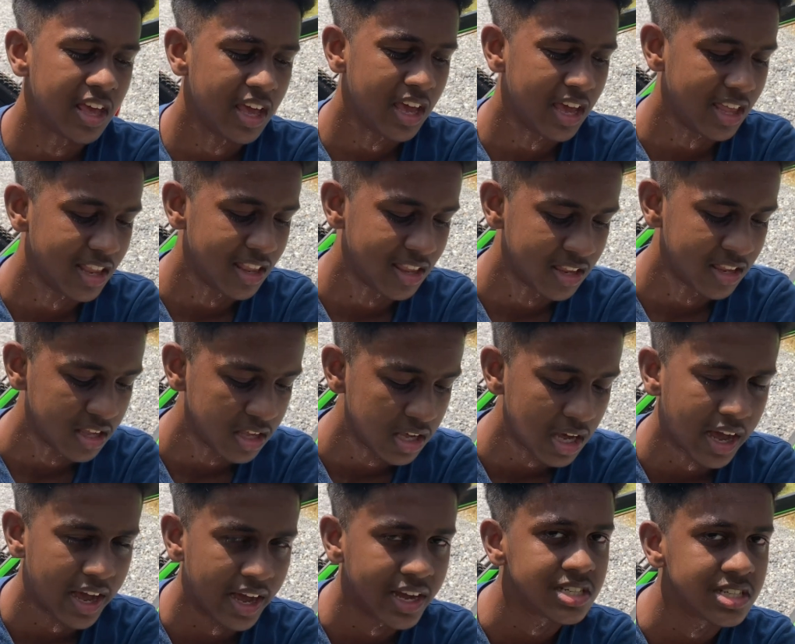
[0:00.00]
And yeah,
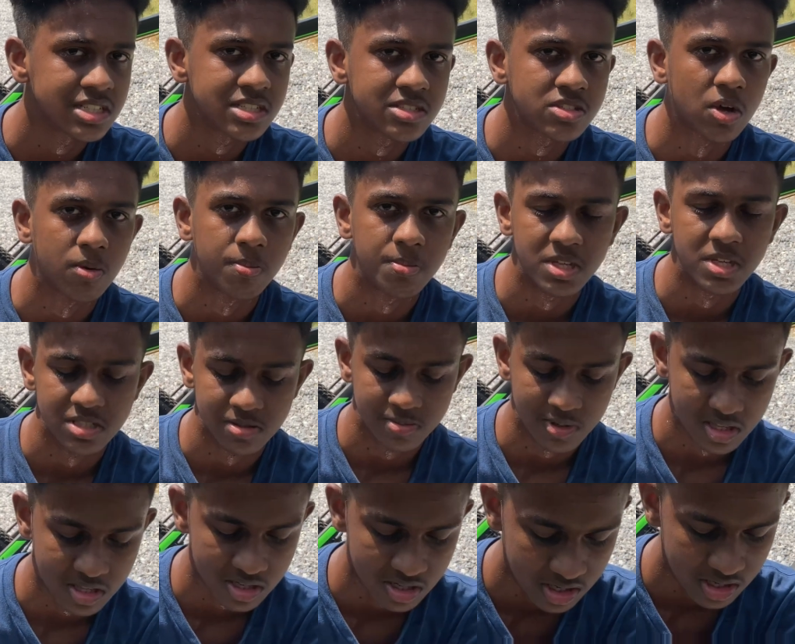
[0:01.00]
I just copy his
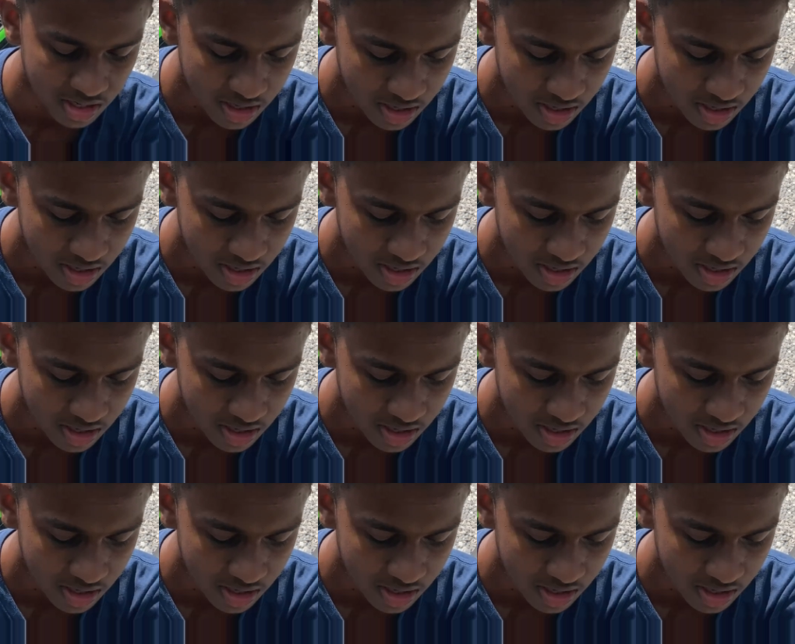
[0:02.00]
method,